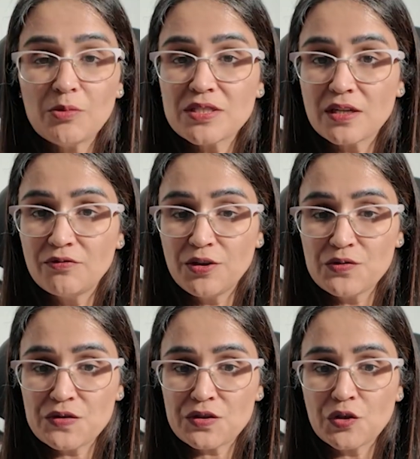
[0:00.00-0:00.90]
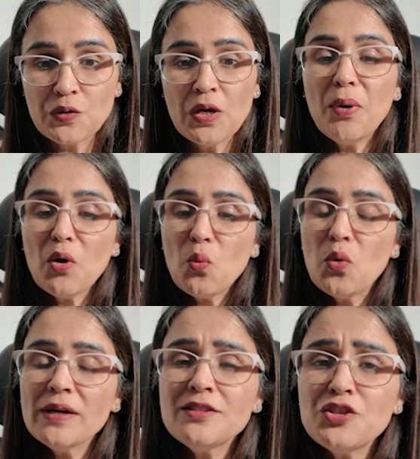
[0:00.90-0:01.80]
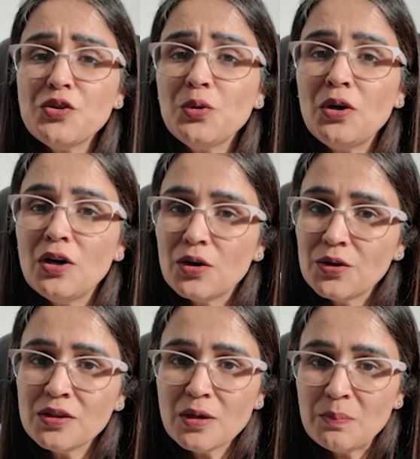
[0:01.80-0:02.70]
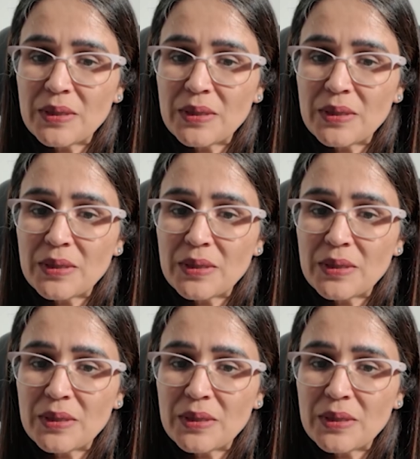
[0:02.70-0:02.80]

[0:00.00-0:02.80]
was confused too. But once you learn the